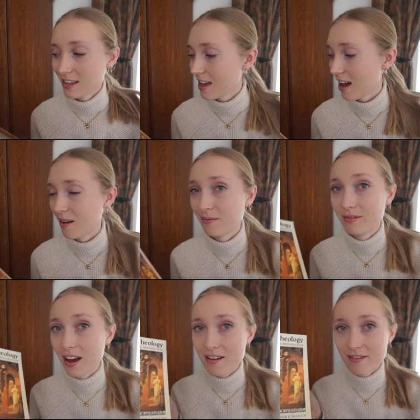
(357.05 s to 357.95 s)
yeah, I'm
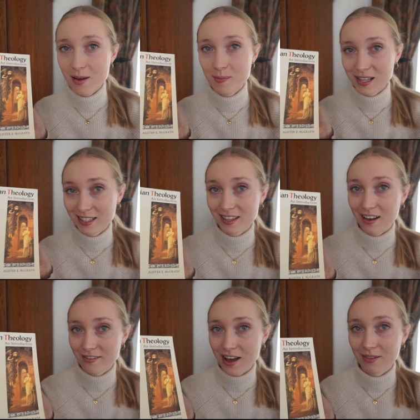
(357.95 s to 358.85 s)
very, very pleased that
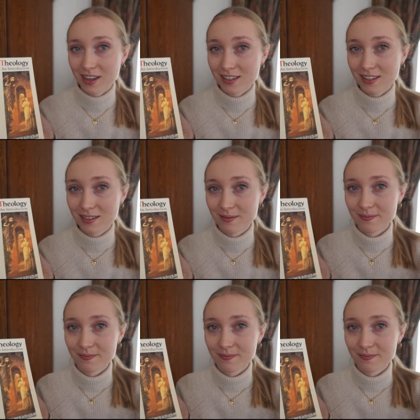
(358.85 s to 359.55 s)
I found this.